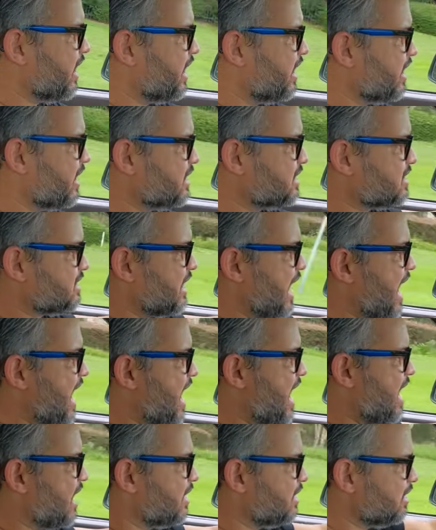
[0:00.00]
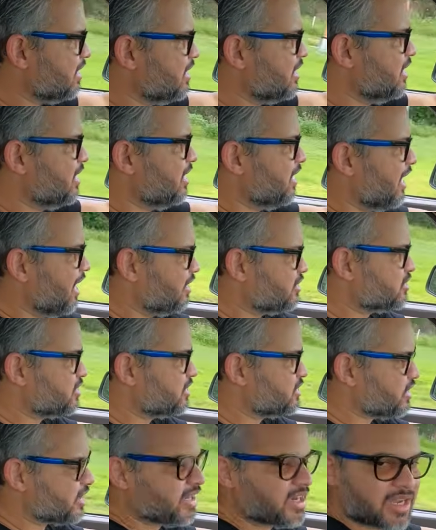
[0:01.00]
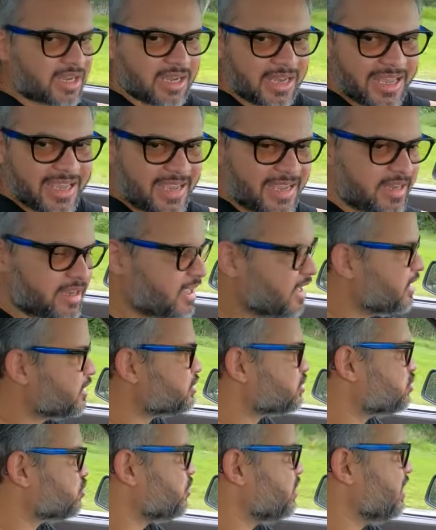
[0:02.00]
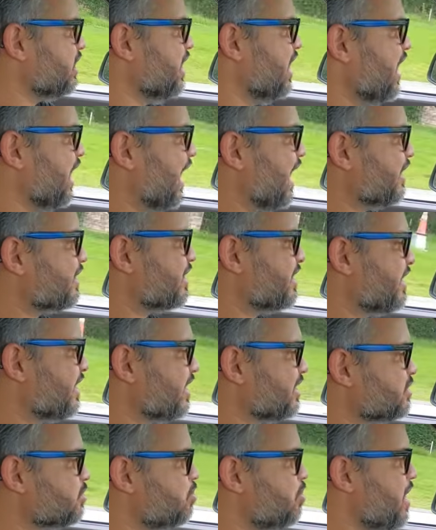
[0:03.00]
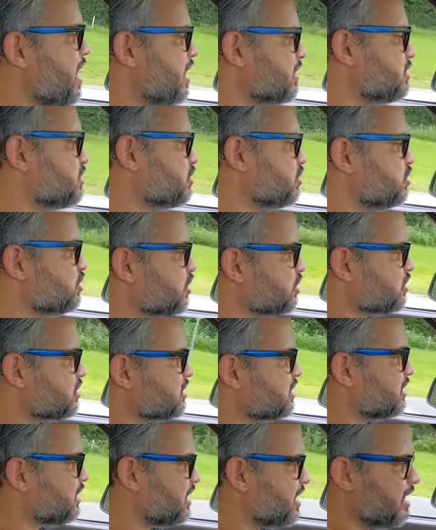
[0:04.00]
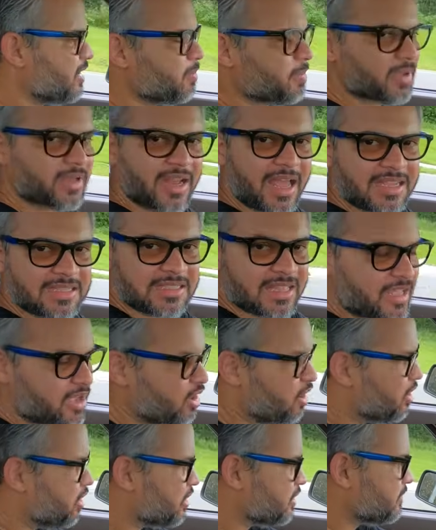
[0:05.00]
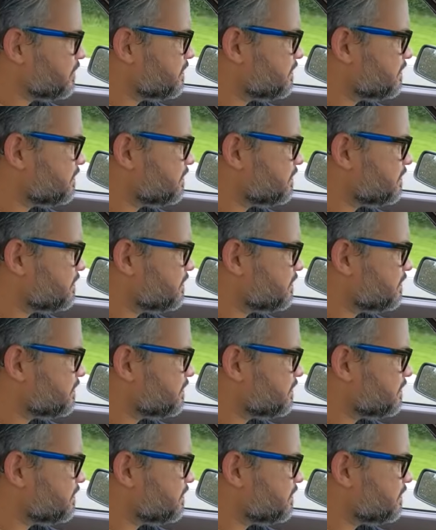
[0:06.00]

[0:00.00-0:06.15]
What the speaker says: and has had such a clean history, I think it's best to just keep it as they are.